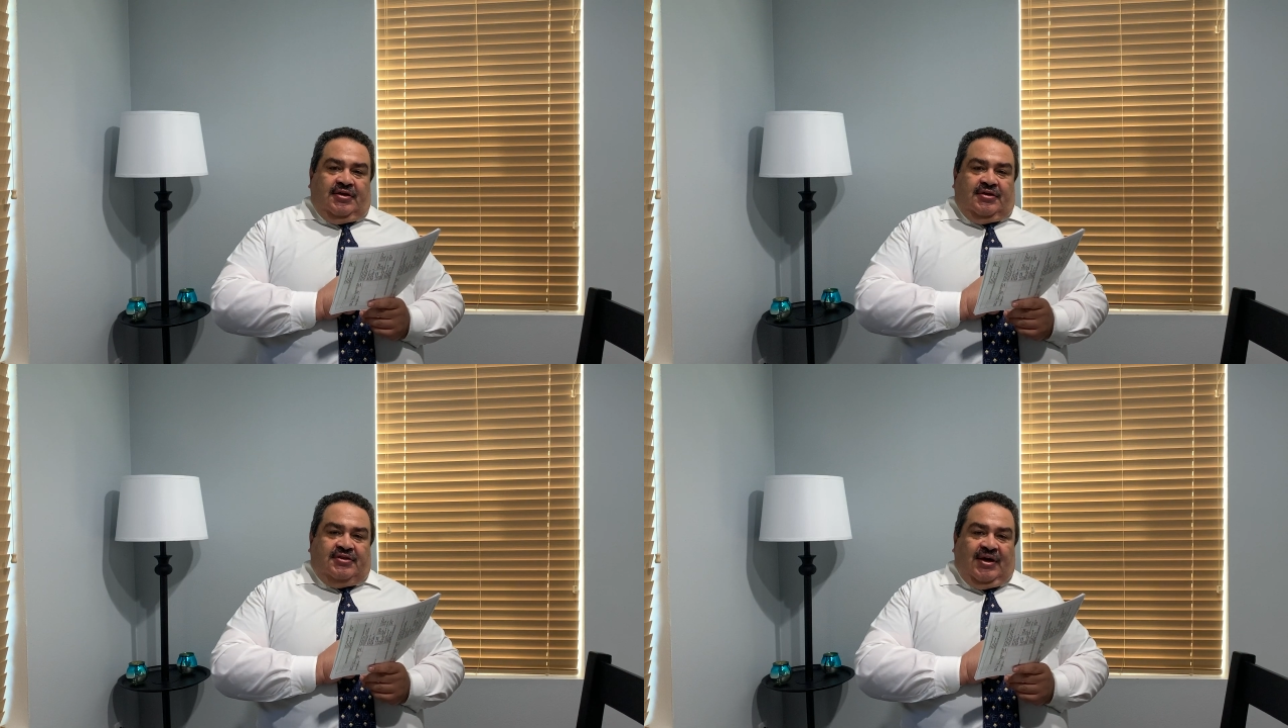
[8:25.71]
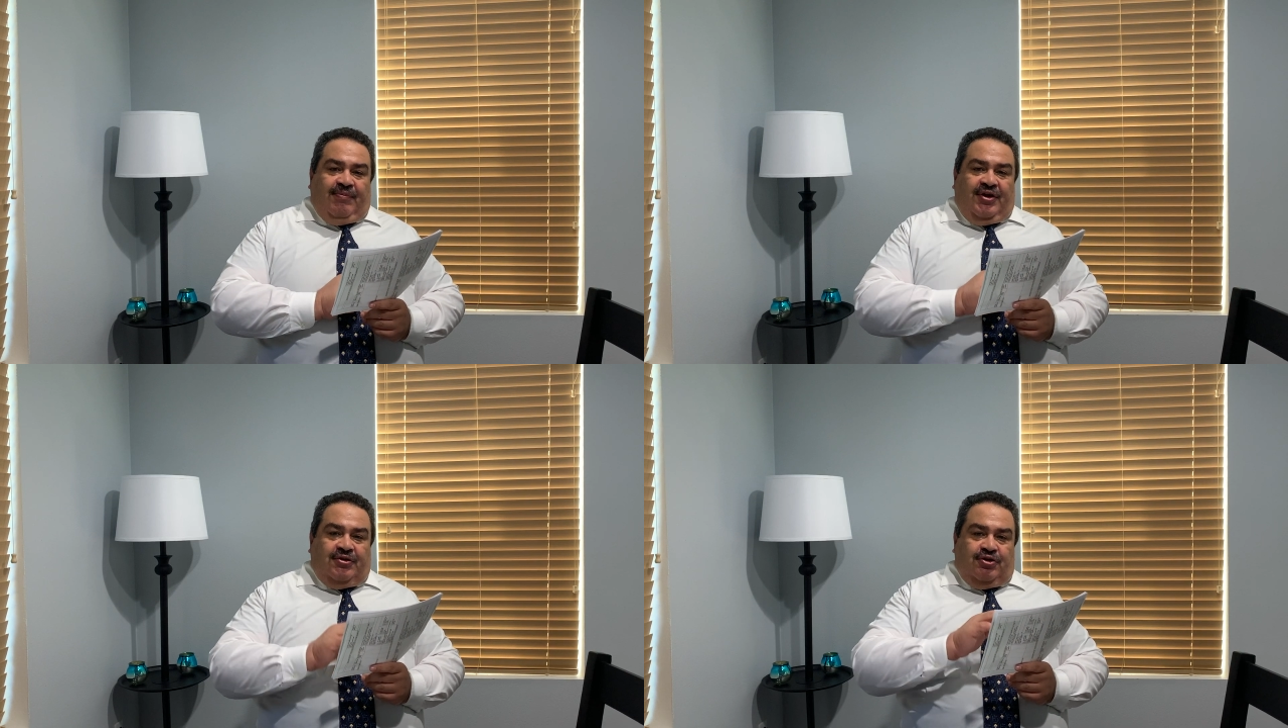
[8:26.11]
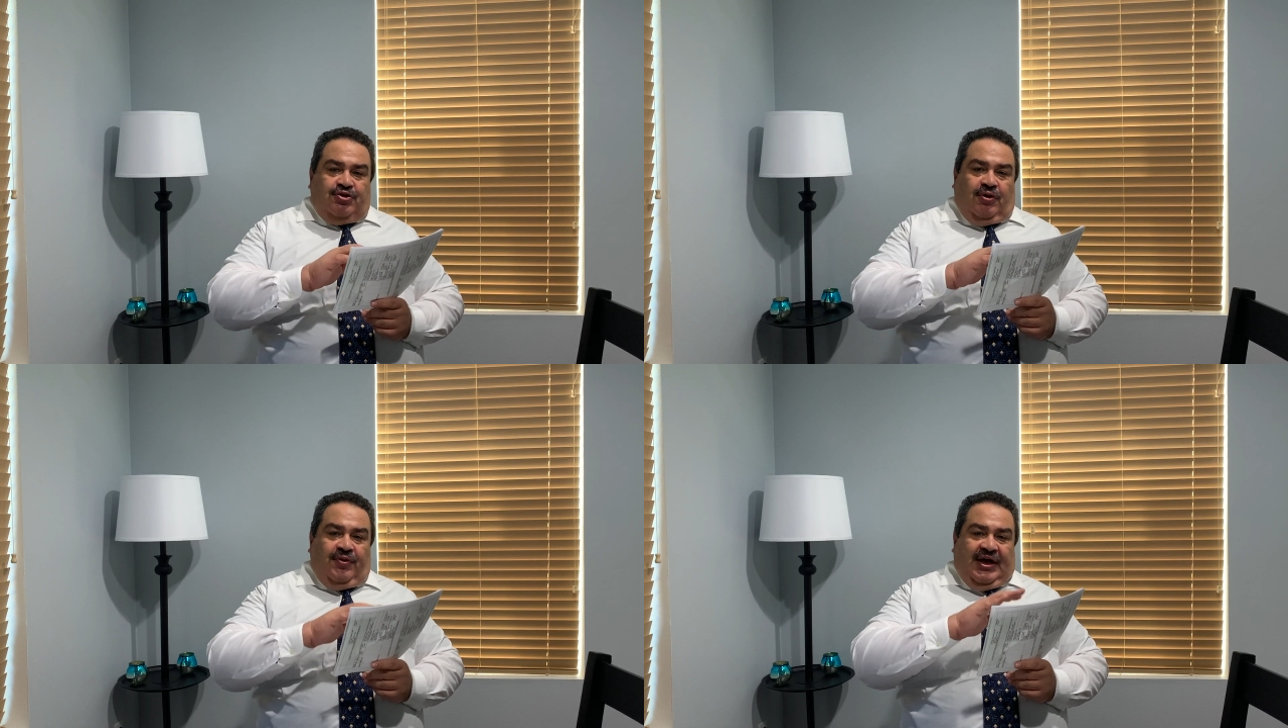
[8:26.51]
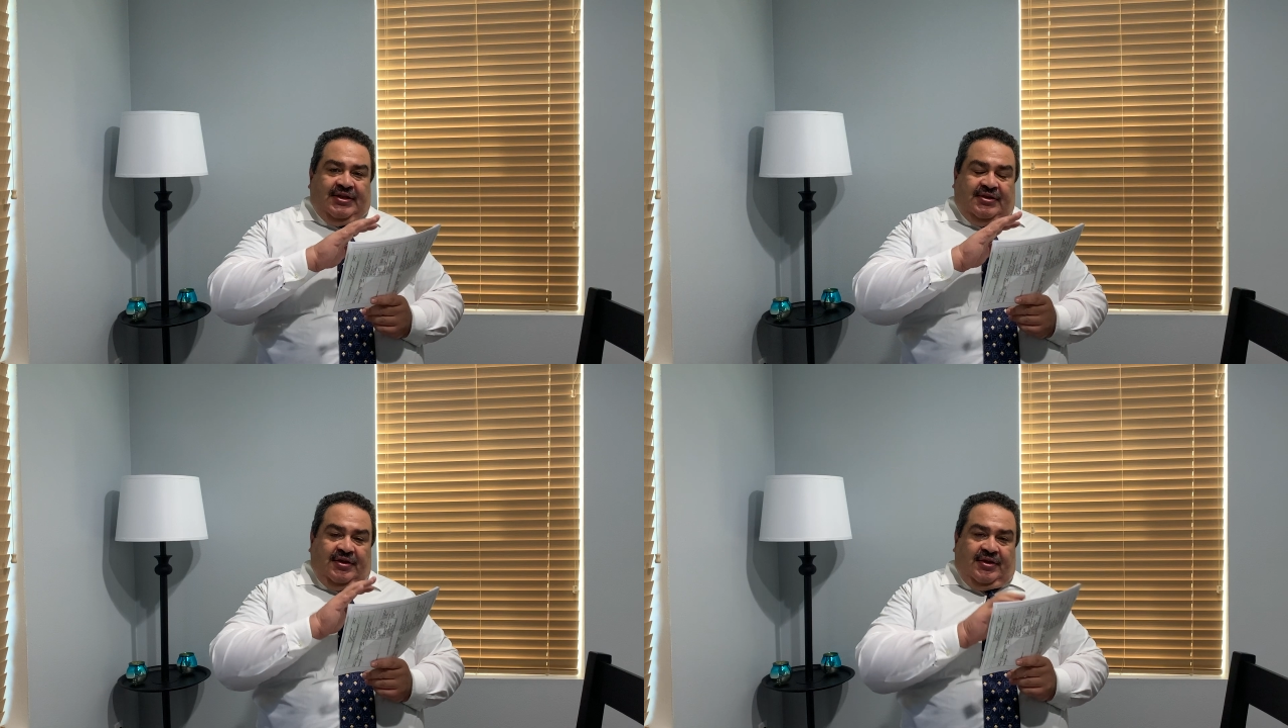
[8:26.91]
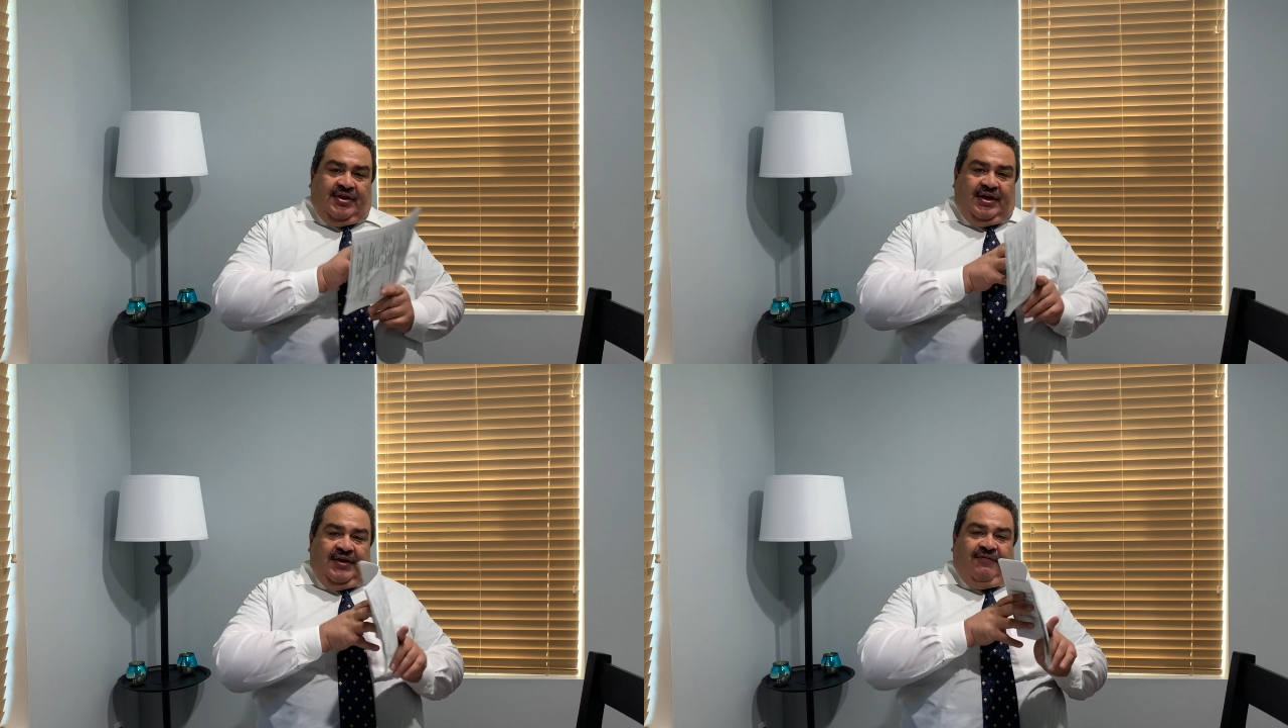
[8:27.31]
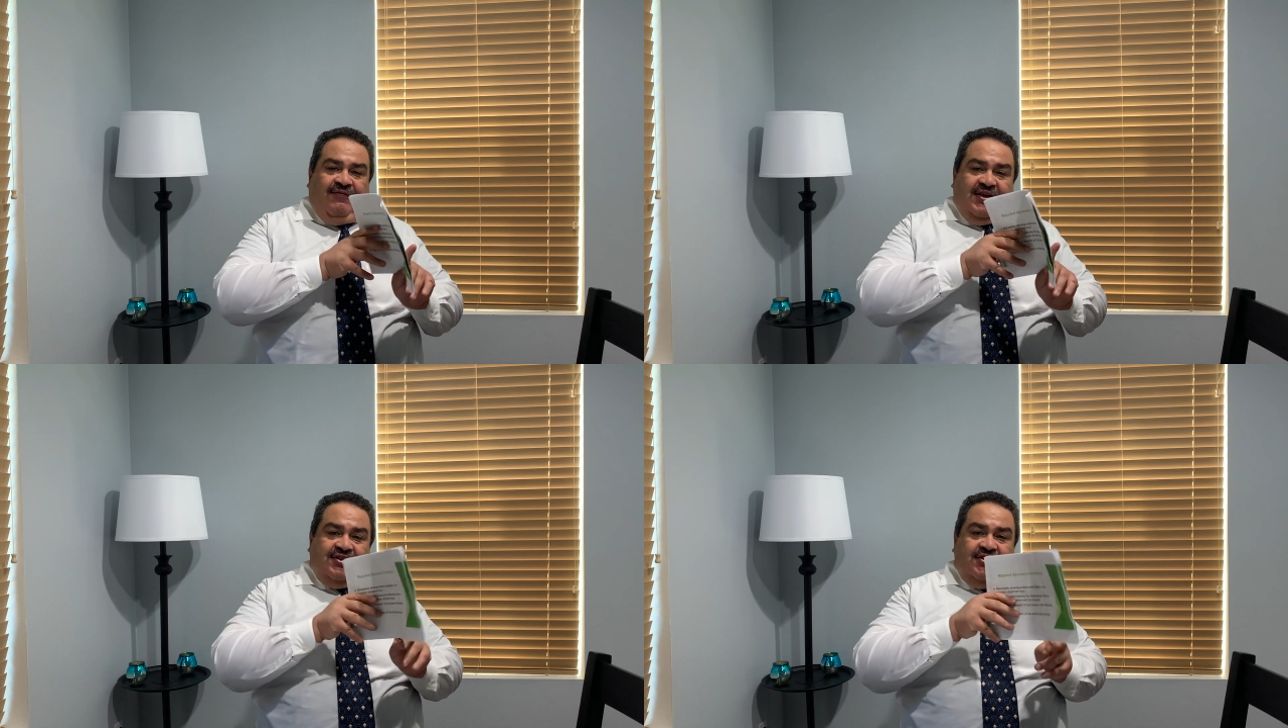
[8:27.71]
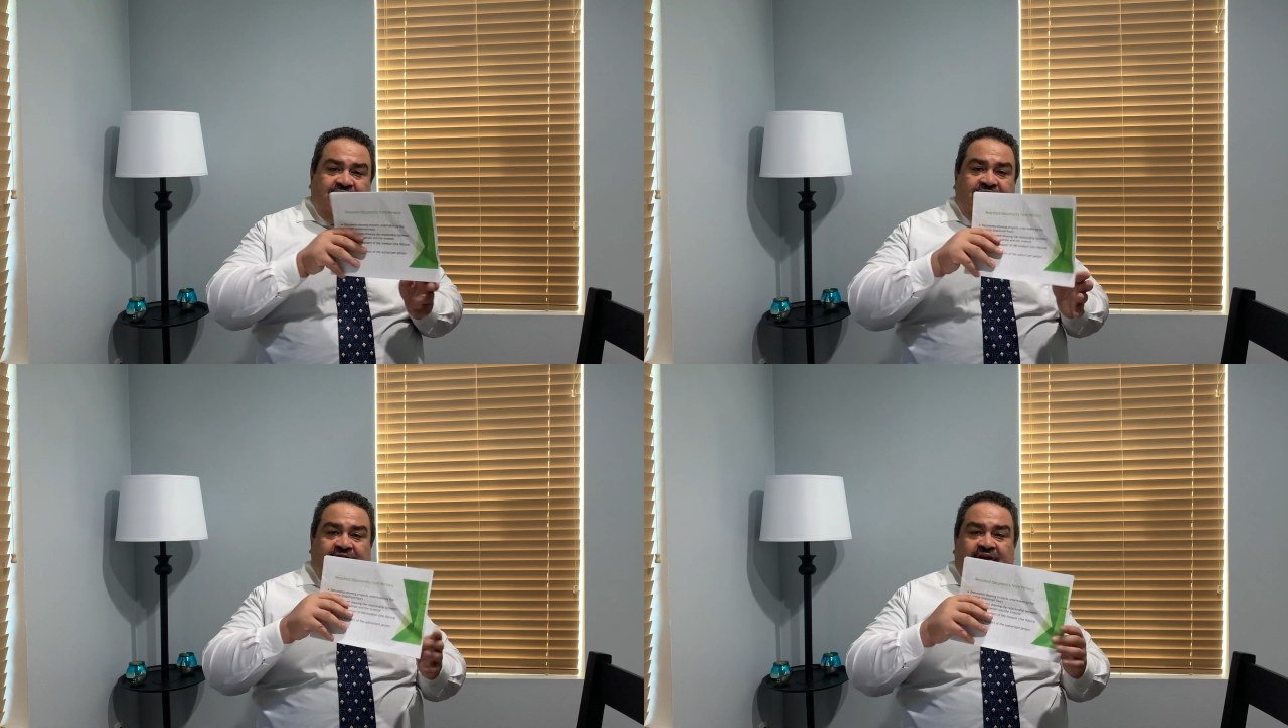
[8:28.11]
something to show that the investors